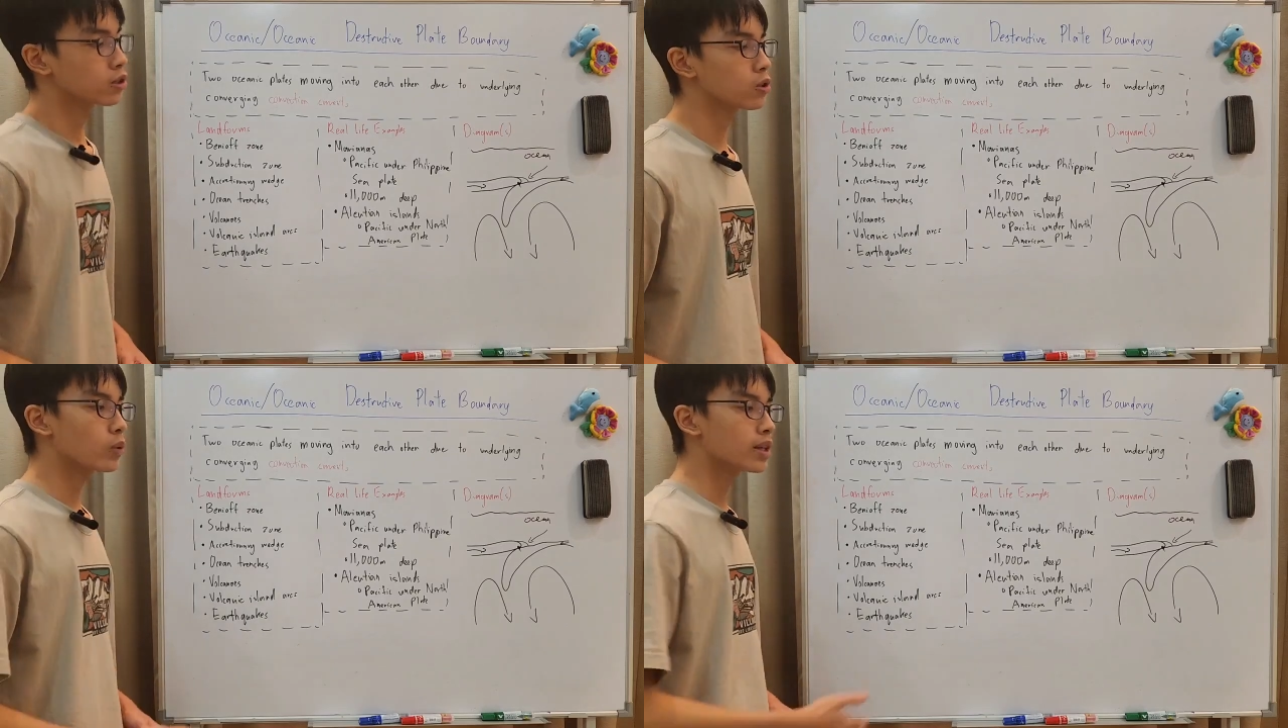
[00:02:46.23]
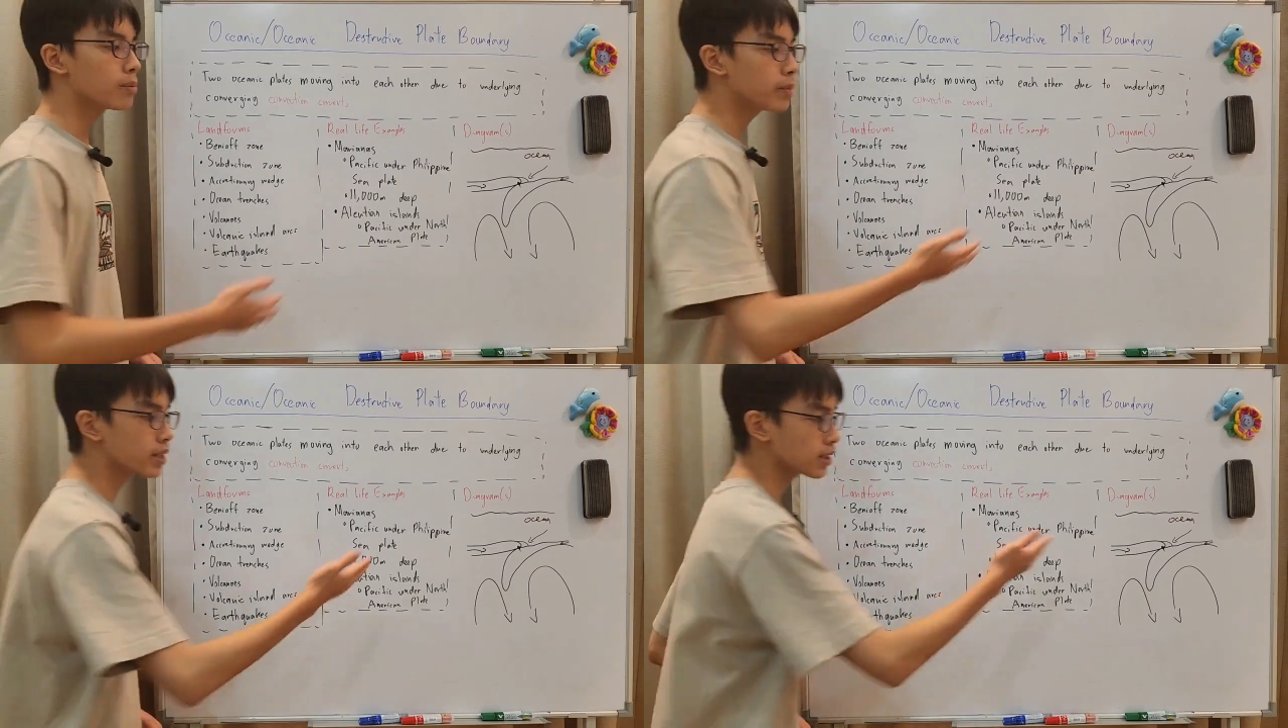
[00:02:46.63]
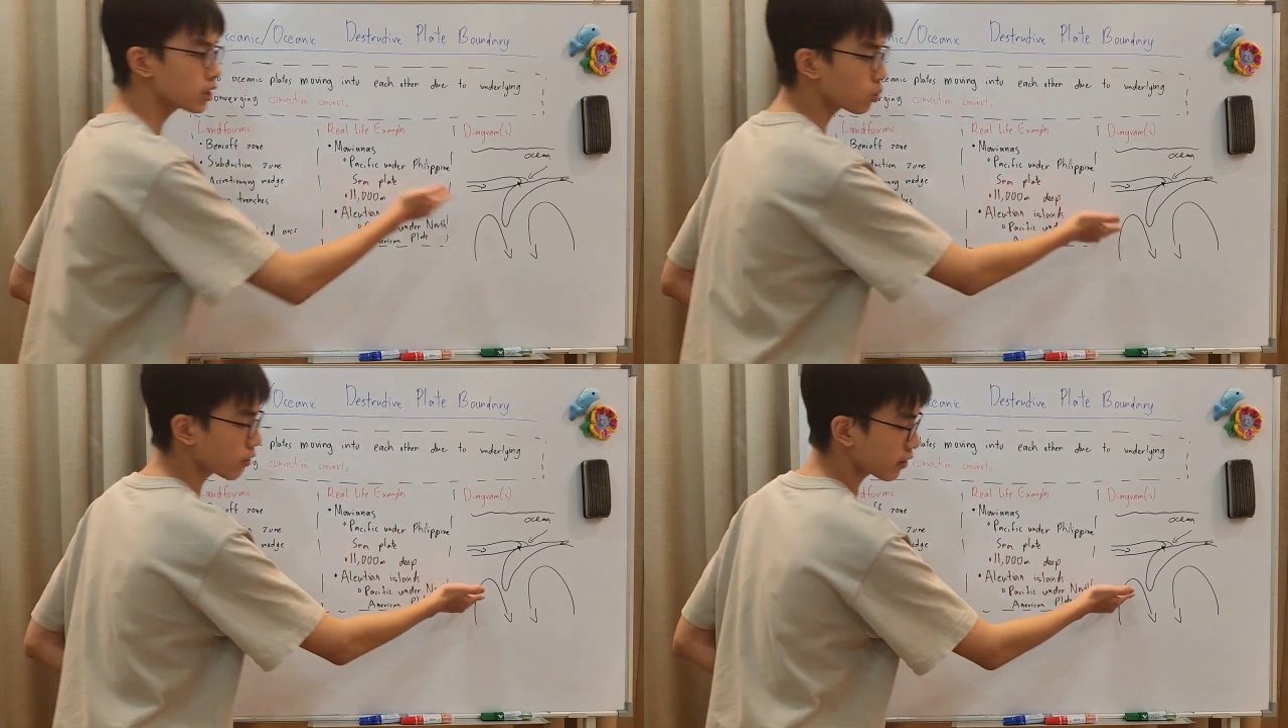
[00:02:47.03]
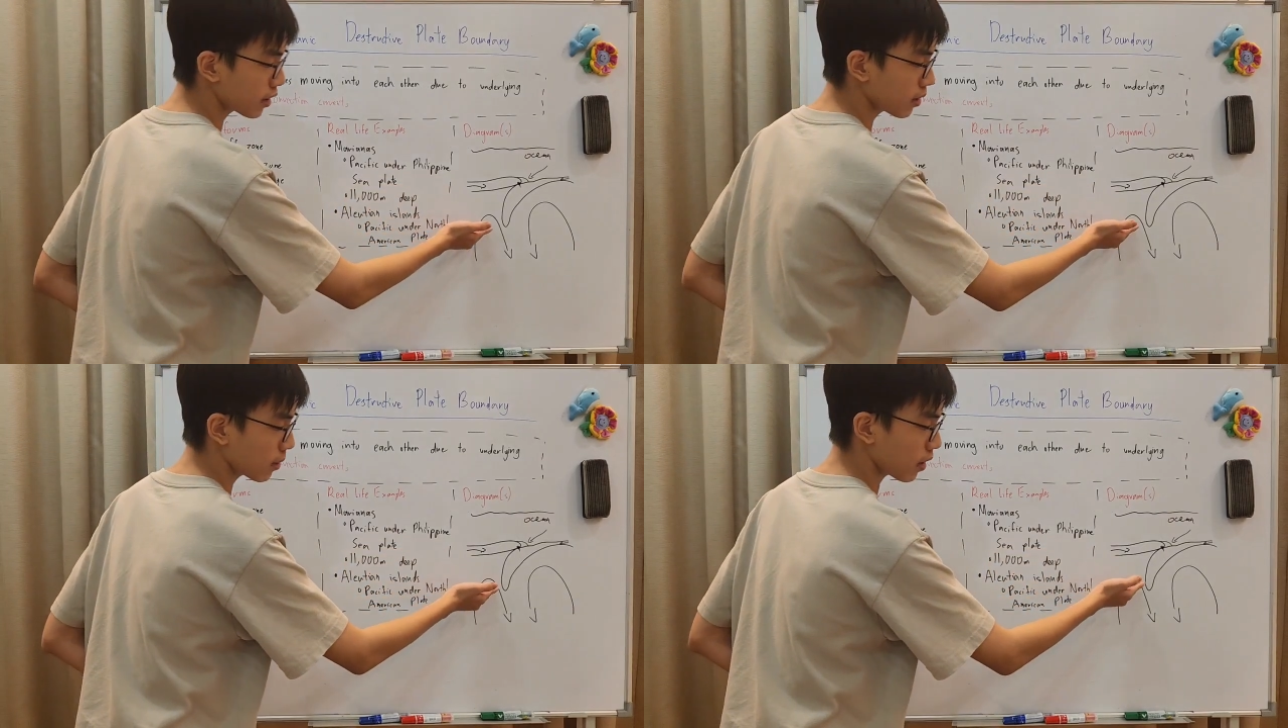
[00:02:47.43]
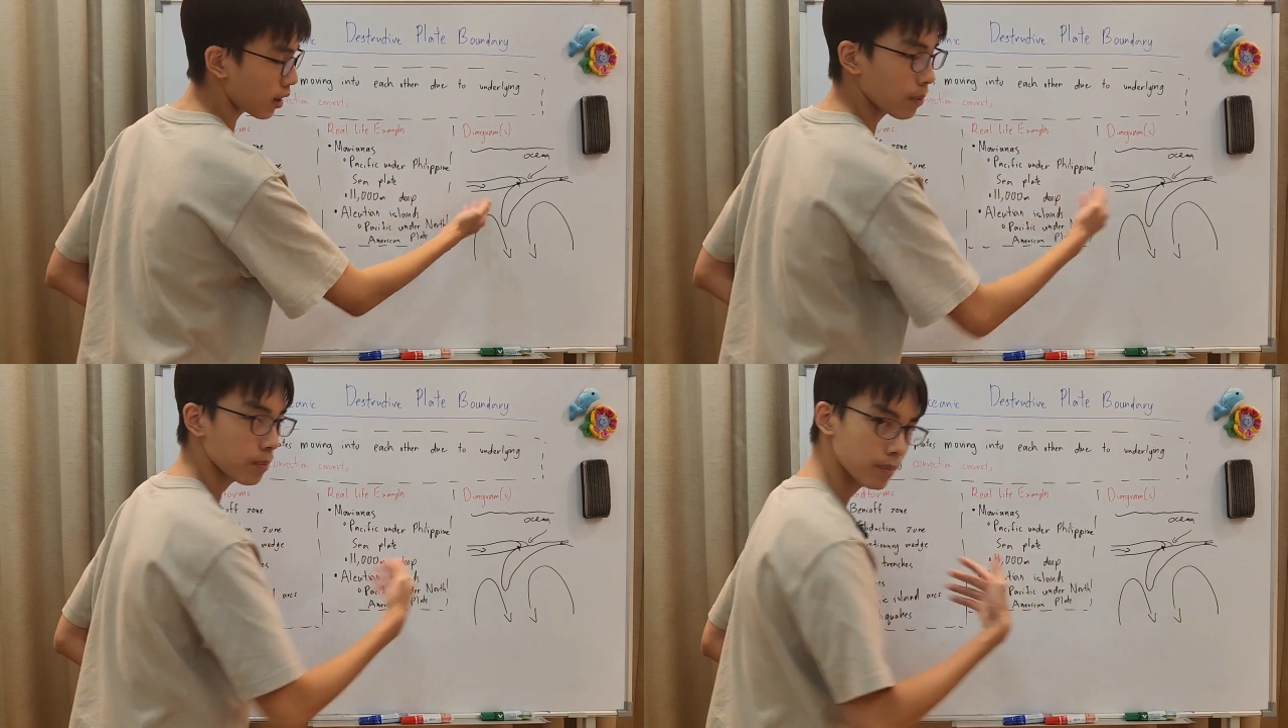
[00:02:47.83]
So when it mixes with the
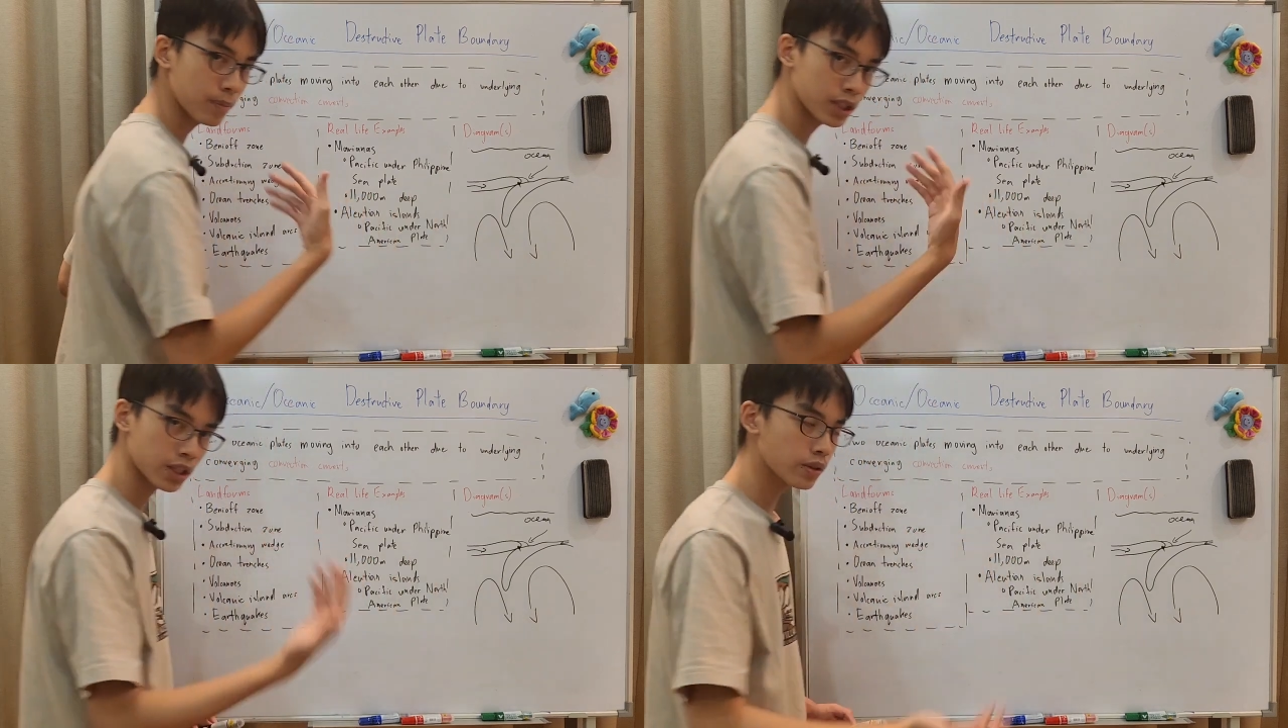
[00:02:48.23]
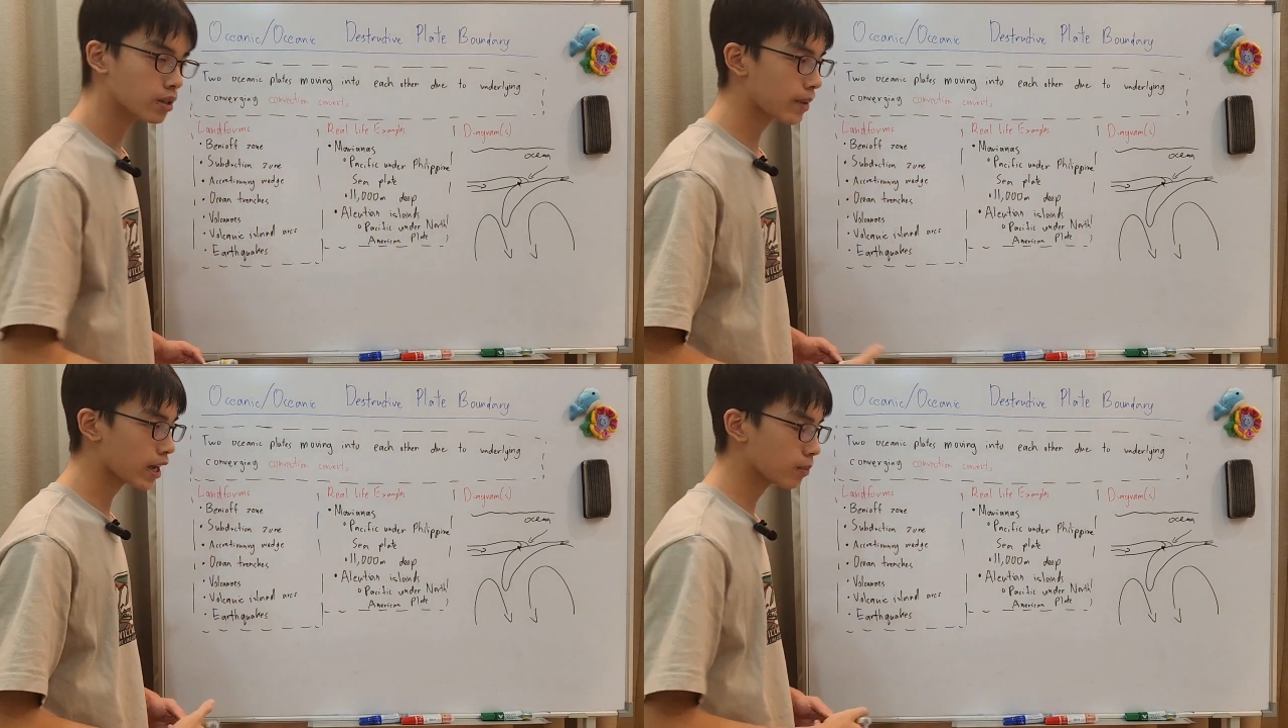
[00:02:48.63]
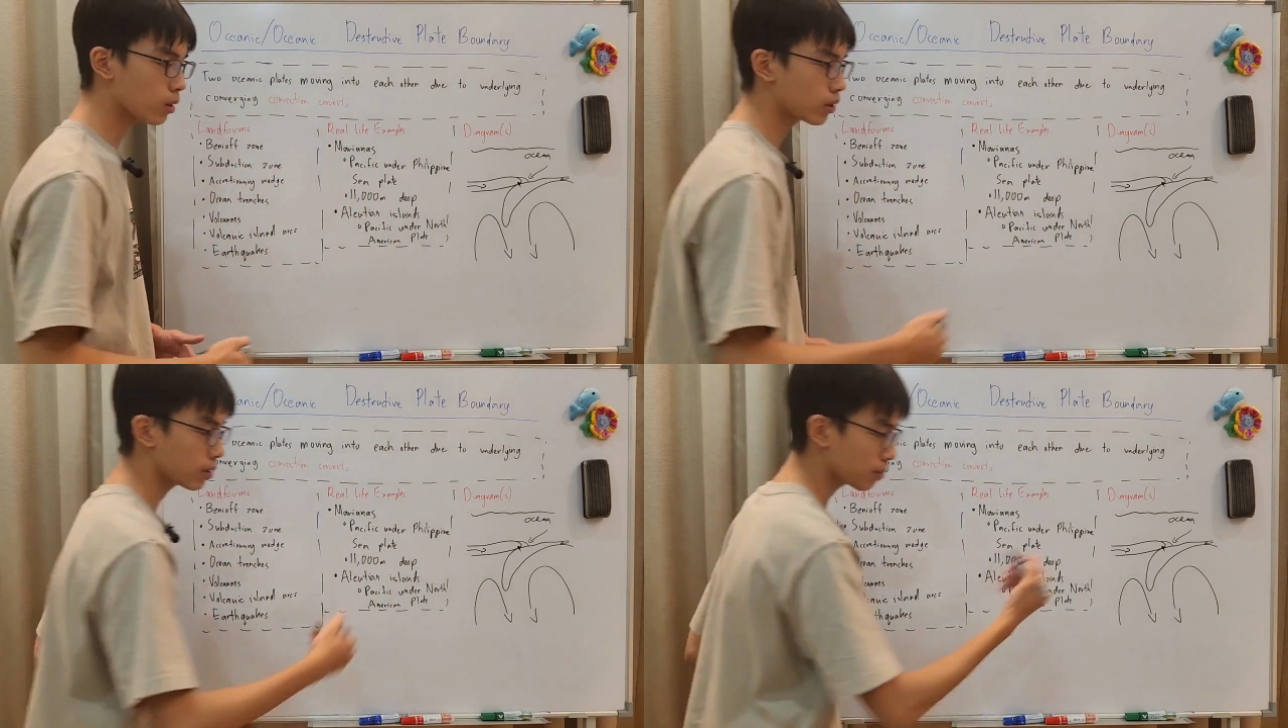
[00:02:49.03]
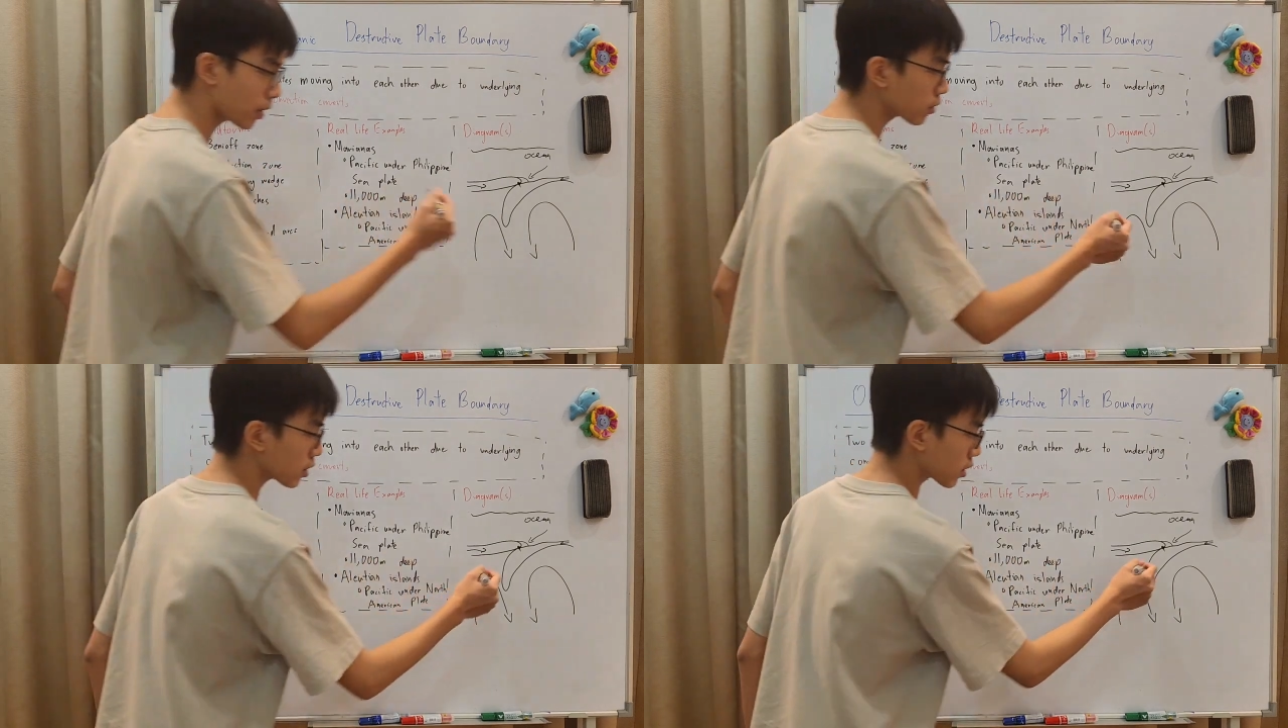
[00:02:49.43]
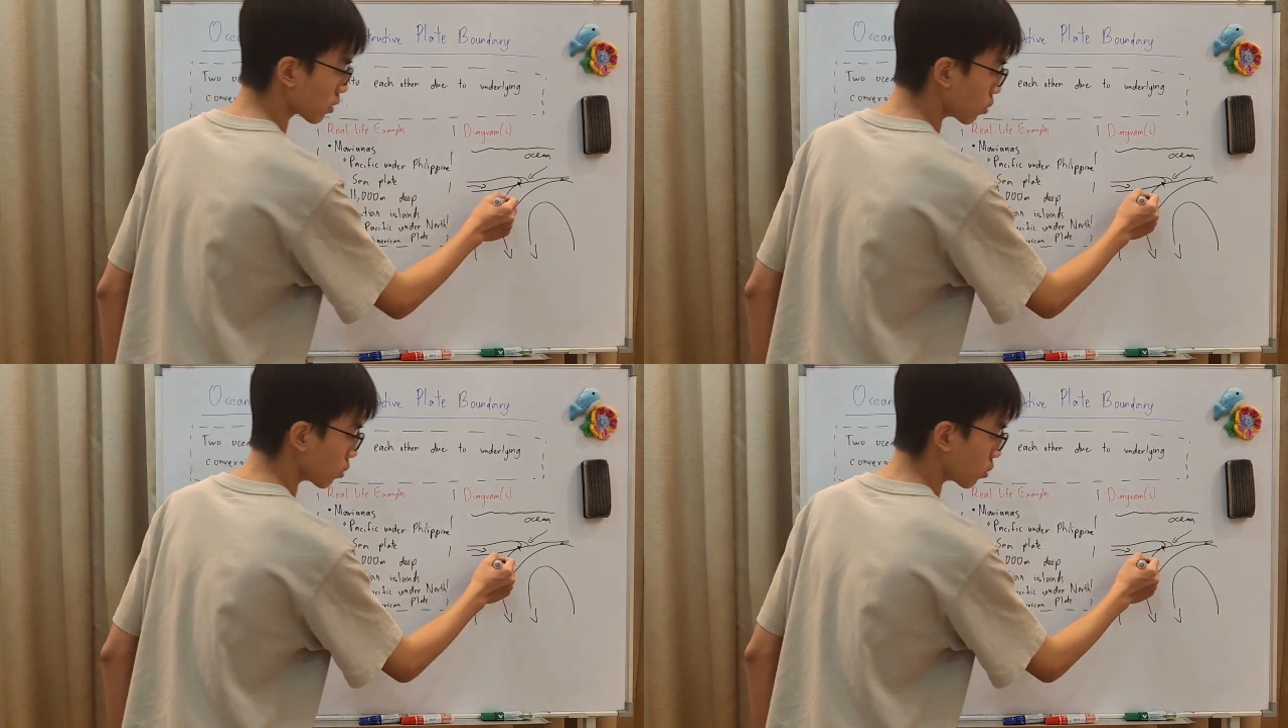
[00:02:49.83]
material in the magma, when it melts